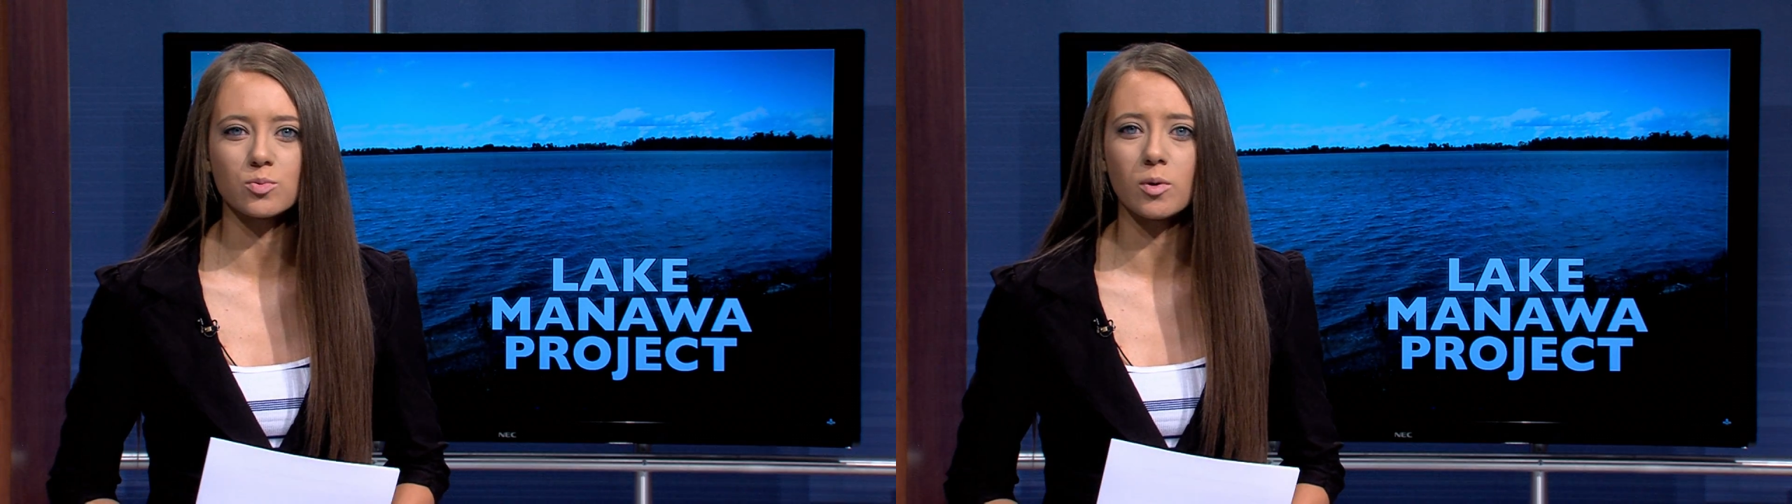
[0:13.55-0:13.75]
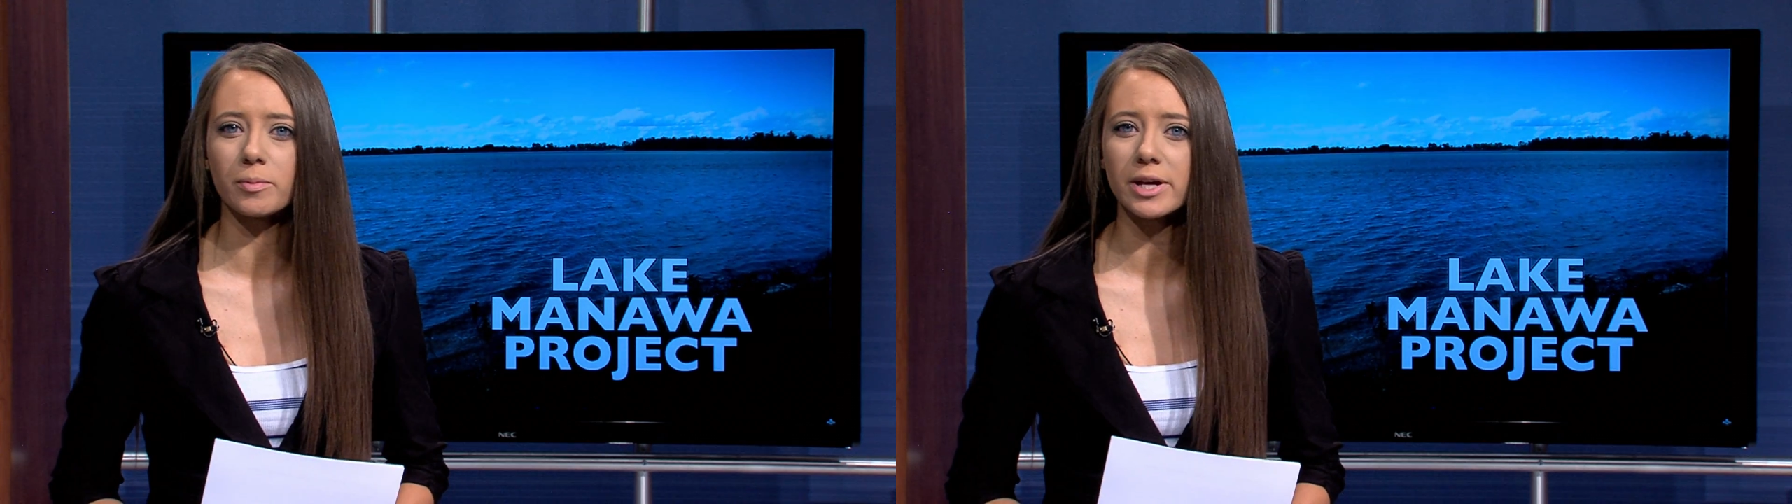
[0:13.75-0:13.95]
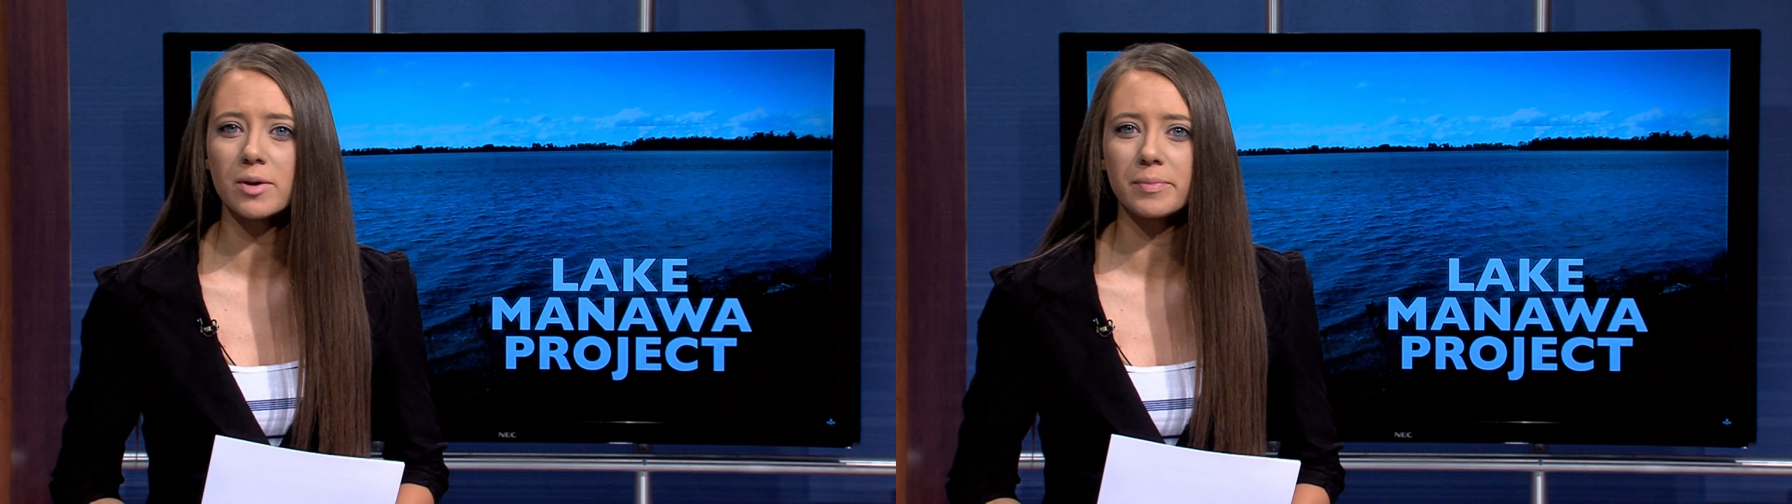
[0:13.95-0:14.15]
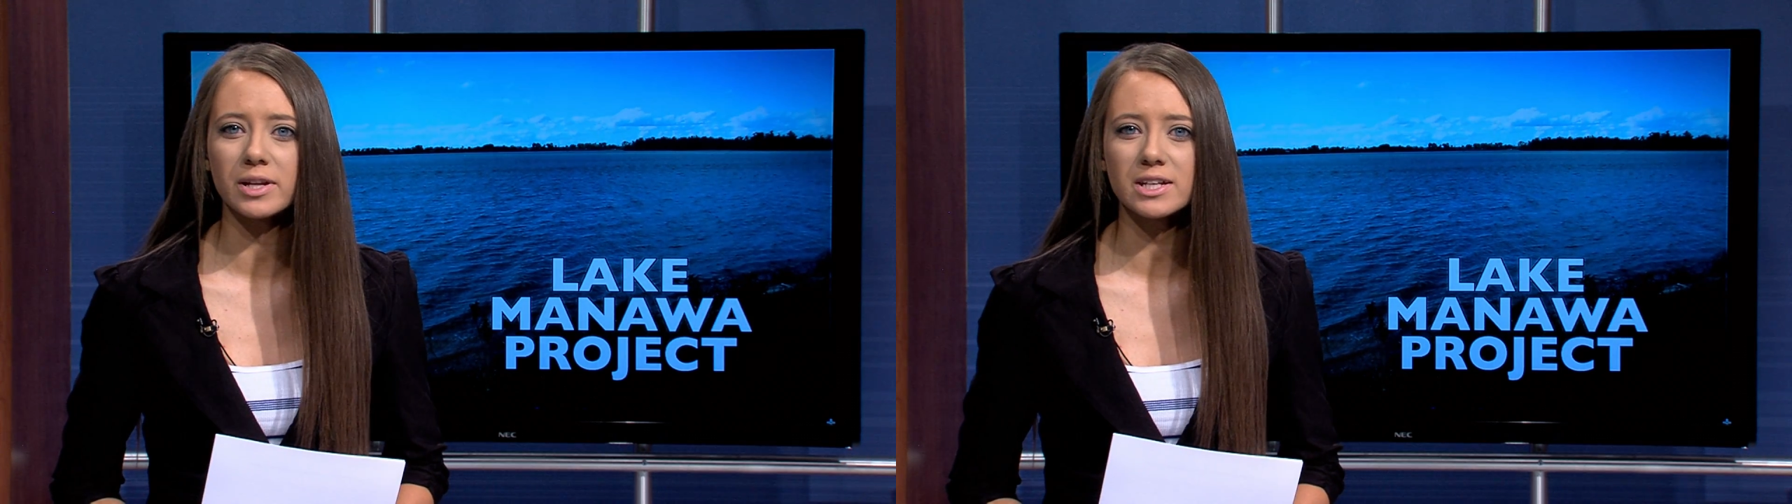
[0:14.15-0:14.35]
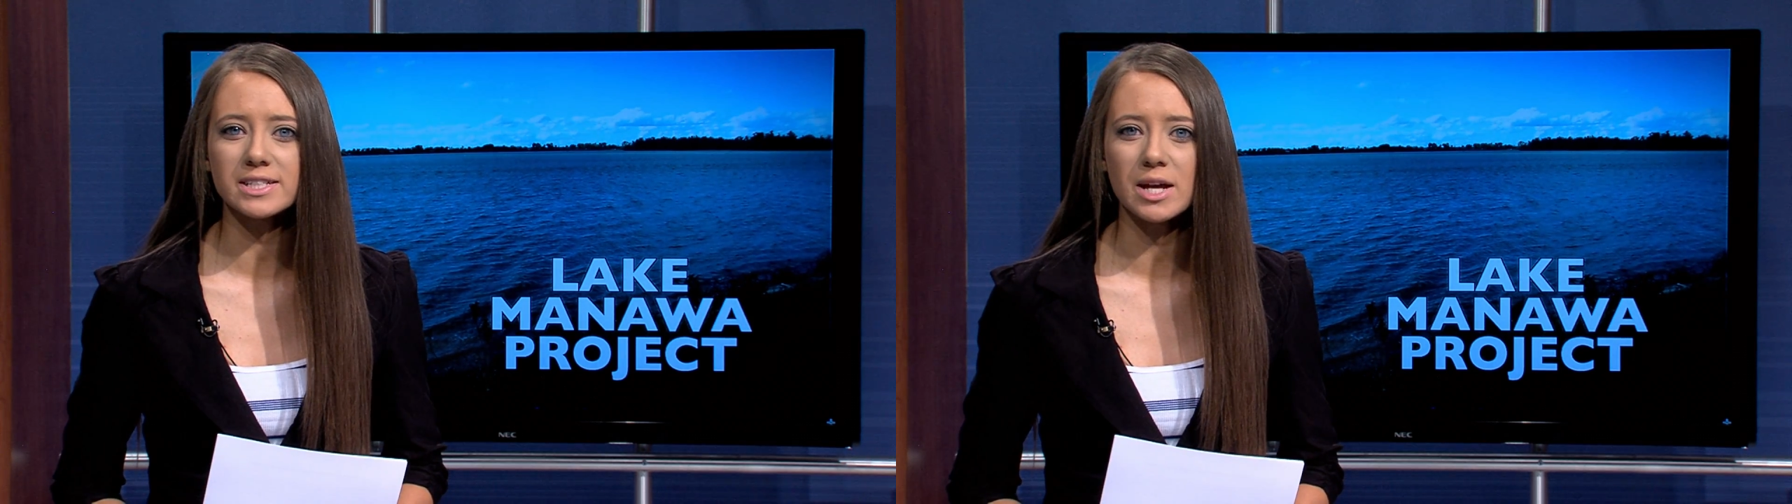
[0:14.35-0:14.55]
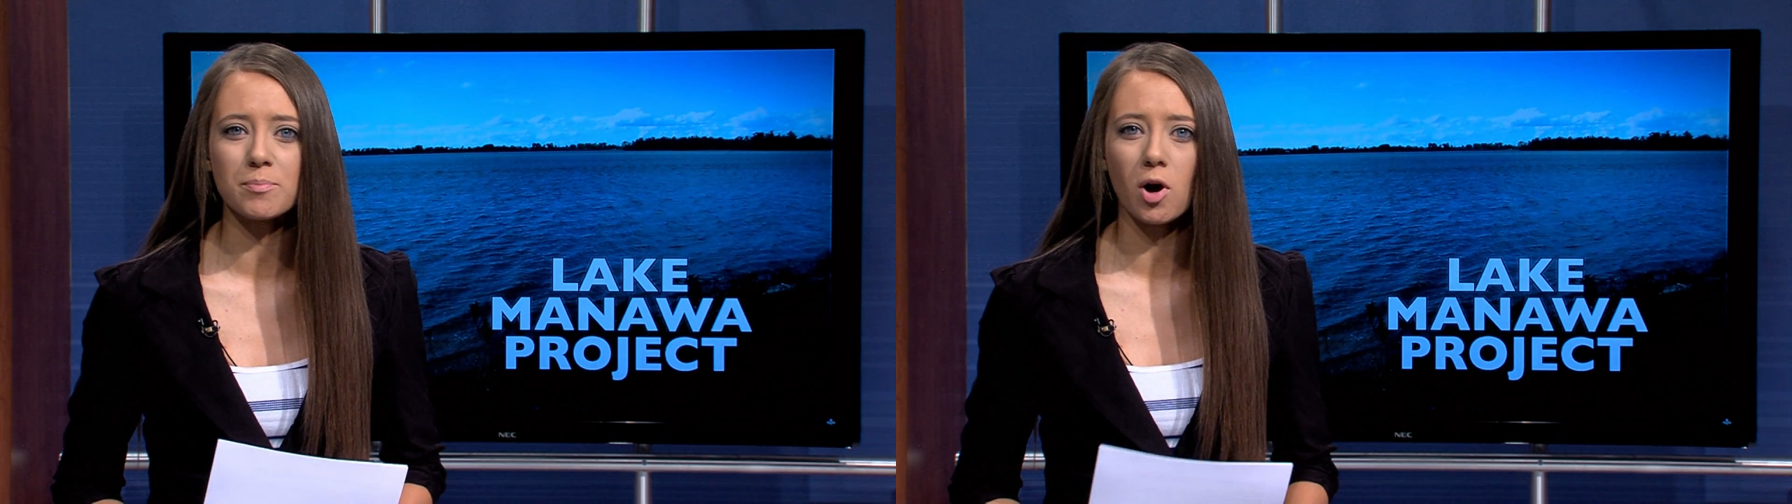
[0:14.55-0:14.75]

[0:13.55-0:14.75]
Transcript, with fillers: will rehabilitate